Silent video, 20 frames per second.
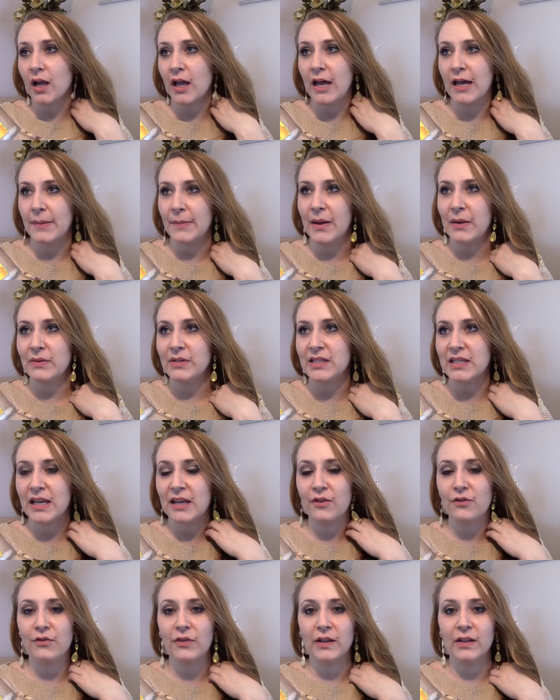Um, I would
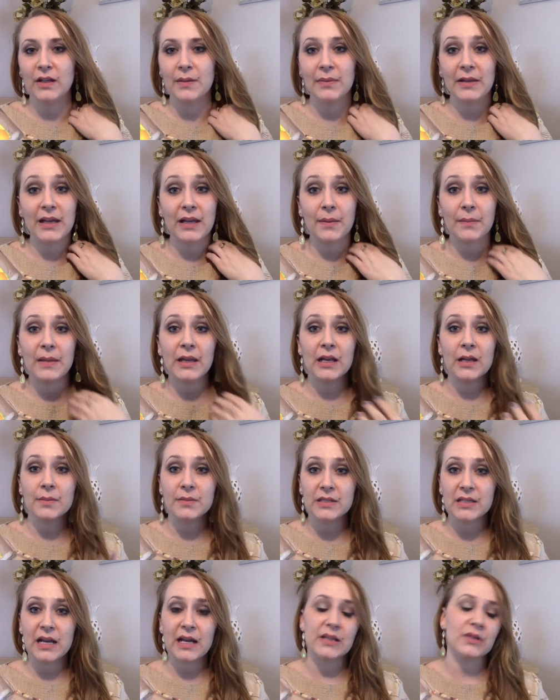say it filled up like a
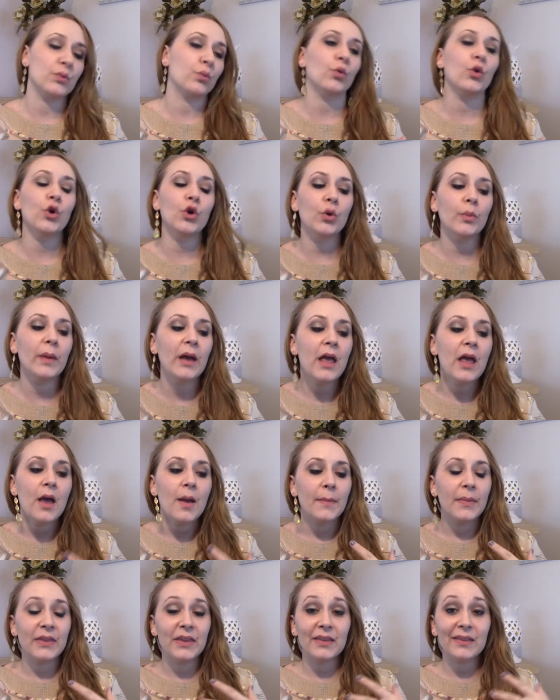medium-sized room.
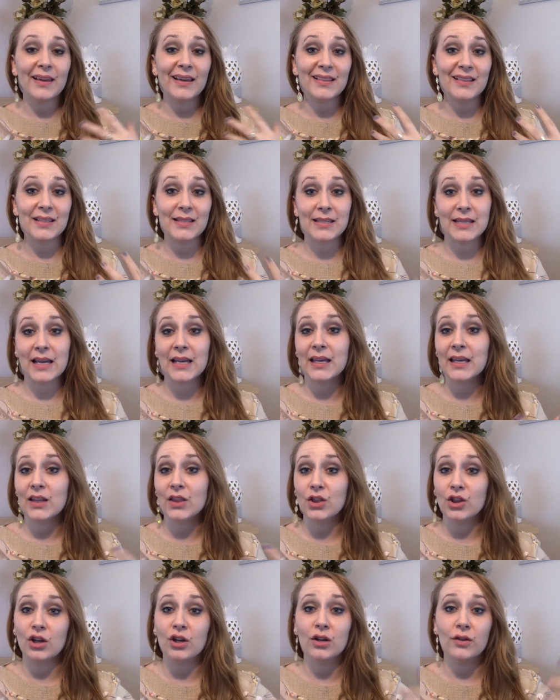But then like the
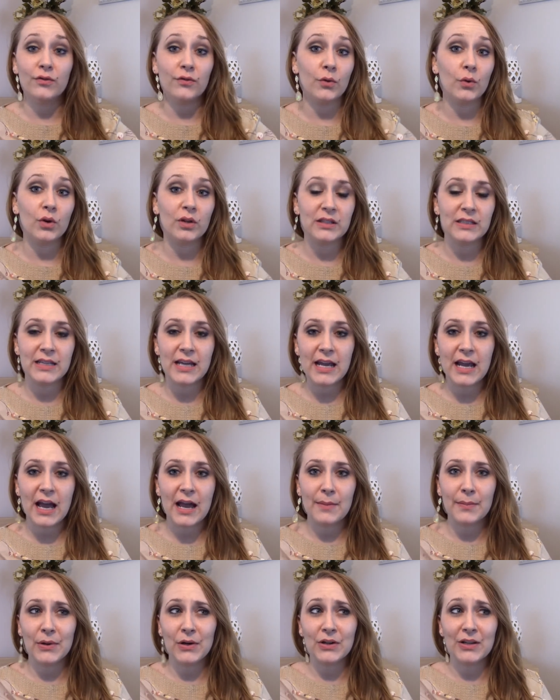second, third, fourth day
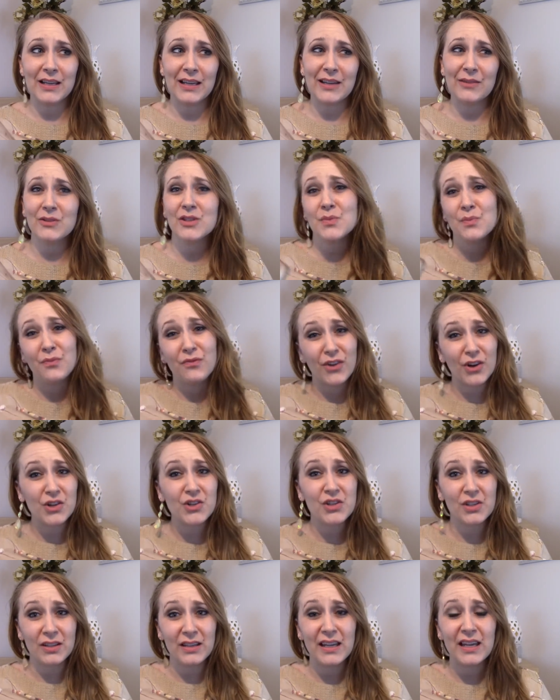I burned it, it was
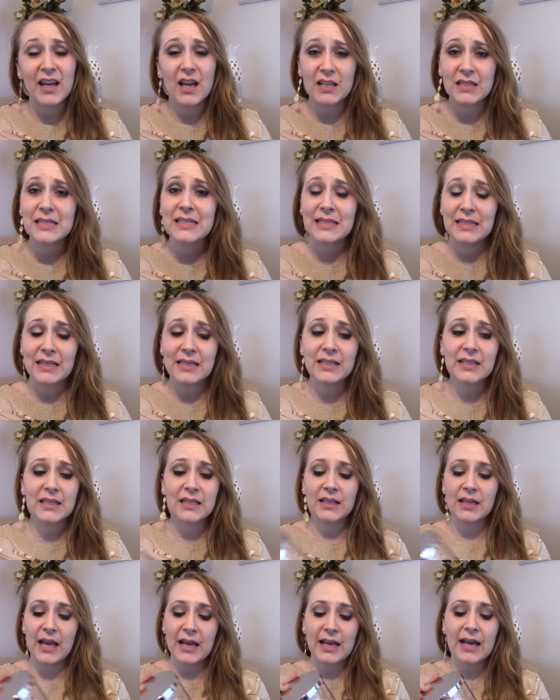virtually
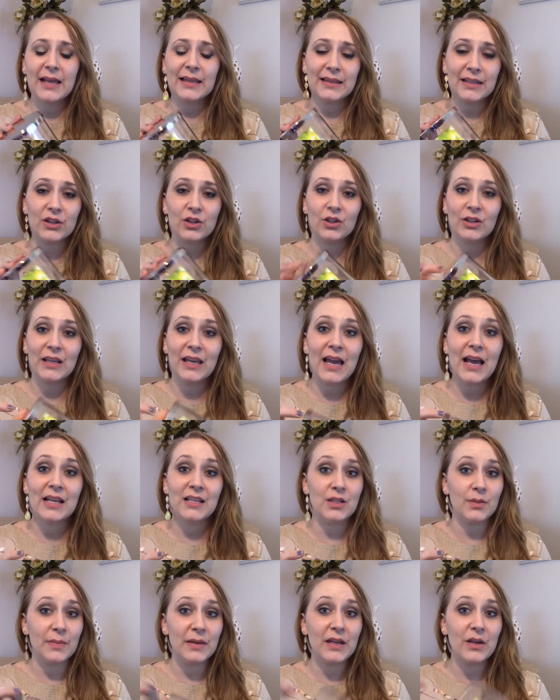unscented. Like I literally
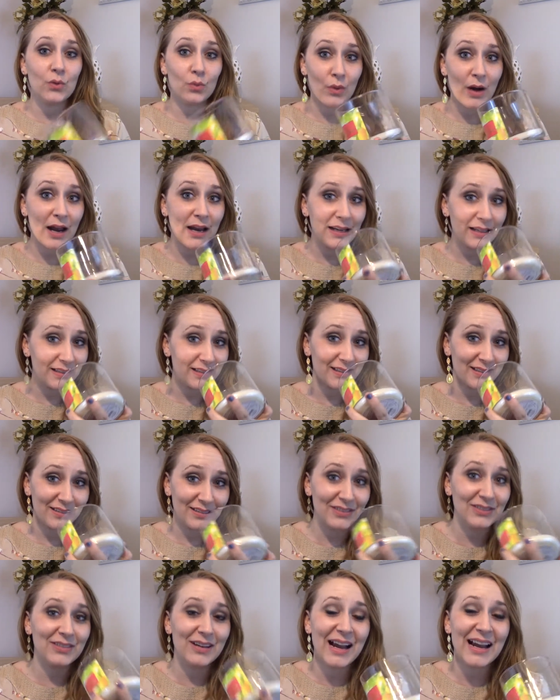had to be right
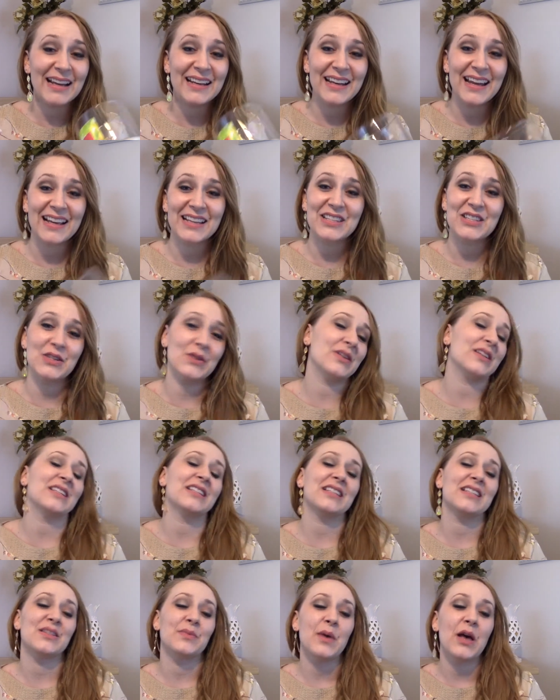right next to it
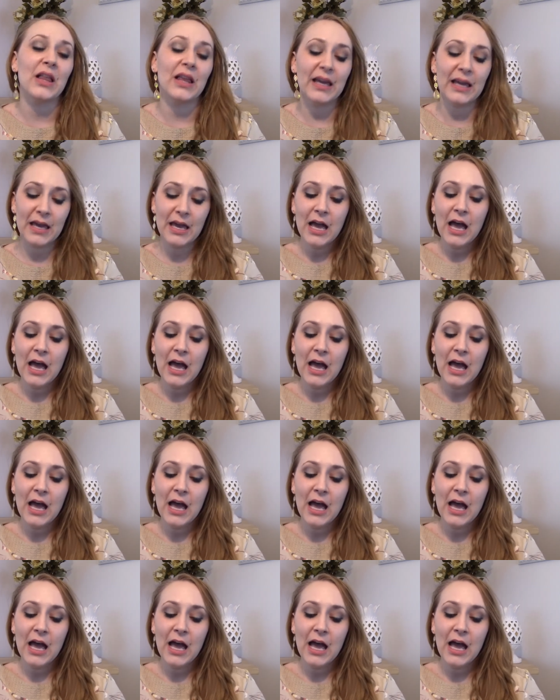to smell it.